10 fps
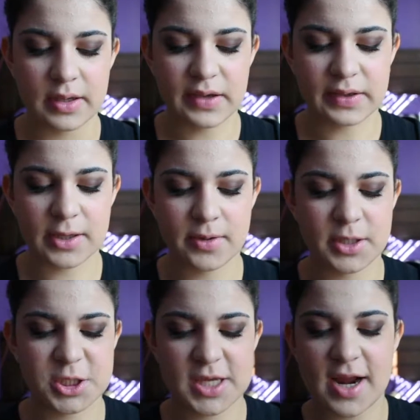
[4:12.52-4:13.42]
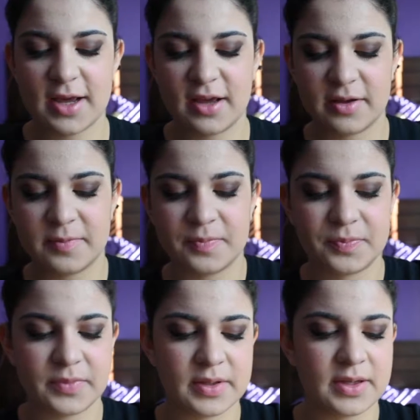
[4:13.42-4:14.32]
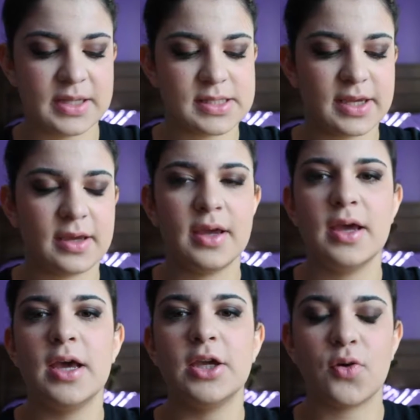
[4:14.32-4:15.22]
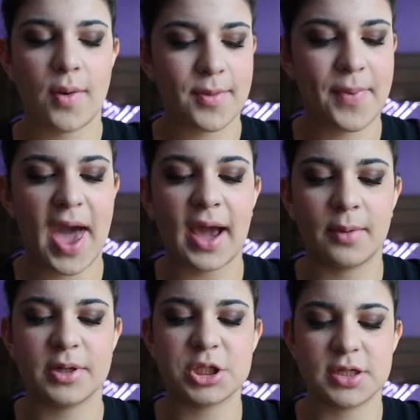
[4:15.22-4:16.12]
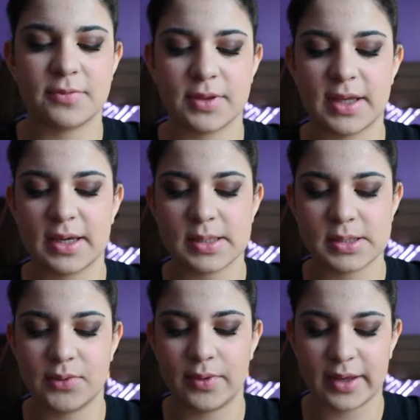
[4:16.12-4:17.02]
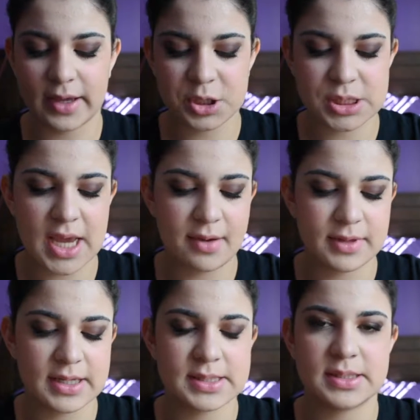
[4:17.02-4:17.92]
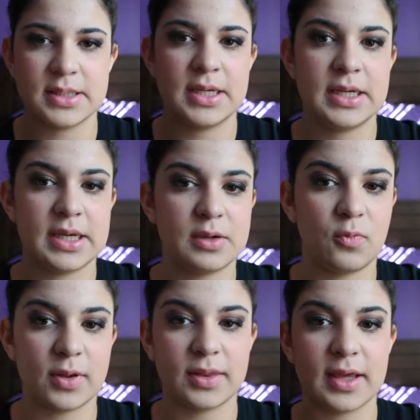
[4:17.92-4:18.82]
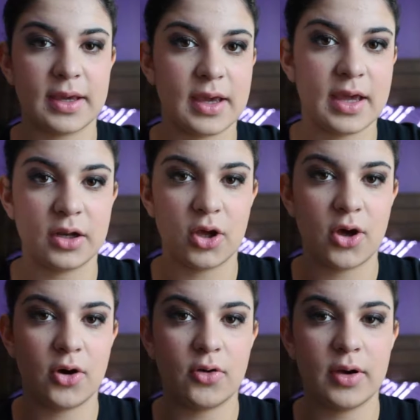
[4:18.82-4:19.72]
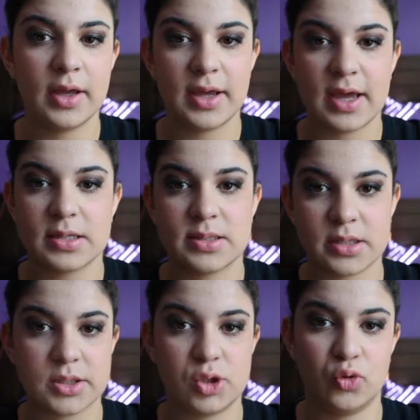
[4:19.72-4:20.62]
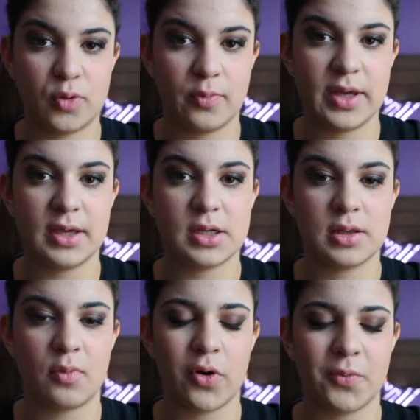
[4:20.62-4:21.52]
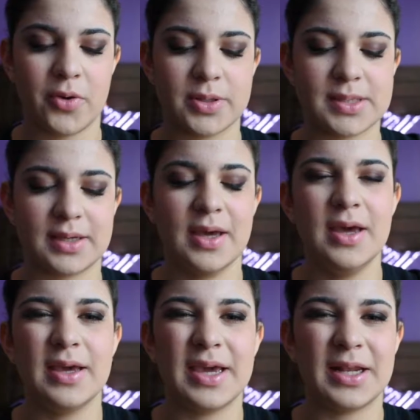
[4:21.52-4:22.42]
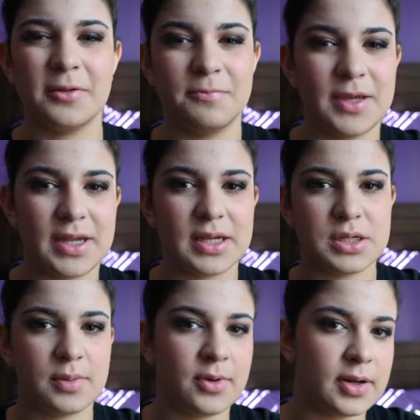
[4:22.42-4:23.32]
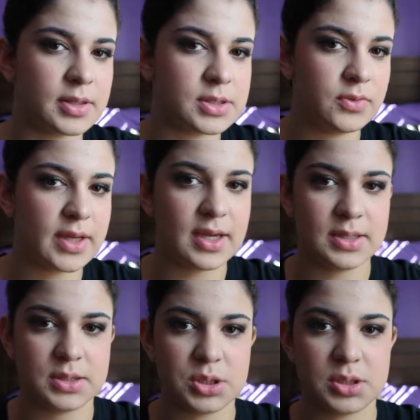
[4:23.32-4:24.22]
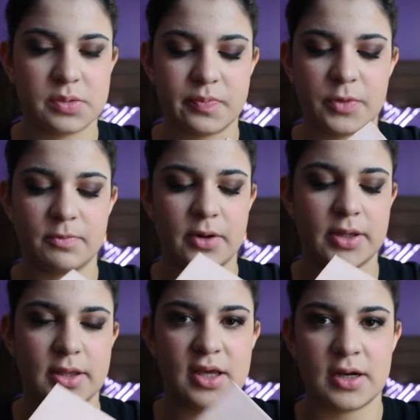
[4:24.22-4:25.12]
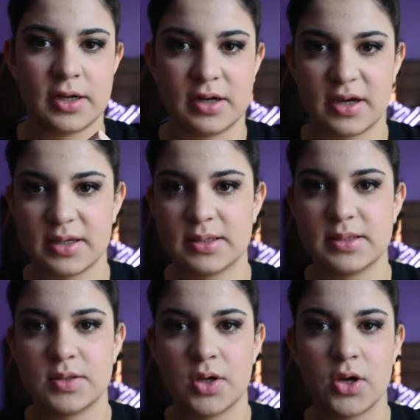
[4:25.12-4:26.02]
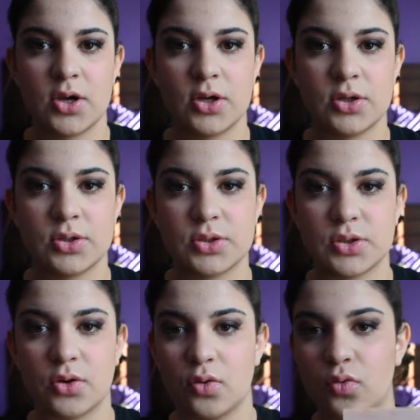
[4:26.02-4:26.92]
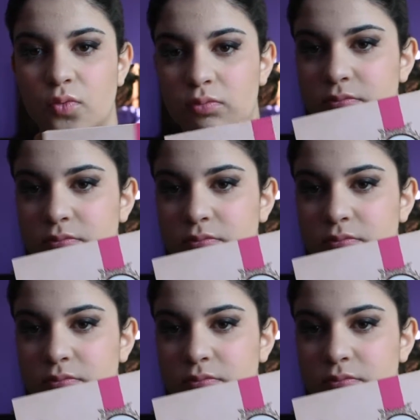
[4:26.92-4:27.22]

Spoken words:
it just kind of, it's like you don't have to pack a bunch of different things. You like just have this one thing and go, and it's not super big to the point where it's like inconvenient to put in a suitcase. It's just very thin and nice. So